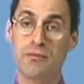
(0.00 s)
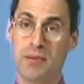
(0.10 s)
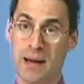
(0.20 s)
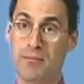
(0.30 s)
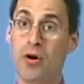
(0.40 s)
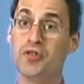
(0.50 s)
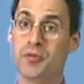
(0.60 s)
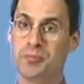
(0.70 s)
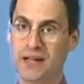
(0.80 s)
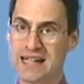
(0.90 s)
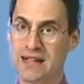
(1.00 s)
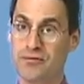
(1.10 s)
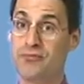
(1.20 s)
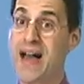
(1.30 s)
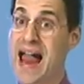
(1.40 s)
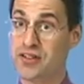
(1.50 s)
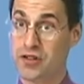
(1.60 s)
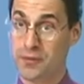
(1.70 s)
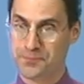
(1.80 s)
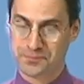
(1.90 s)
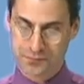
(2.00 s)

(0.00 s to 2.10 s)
by a multiplicative factor.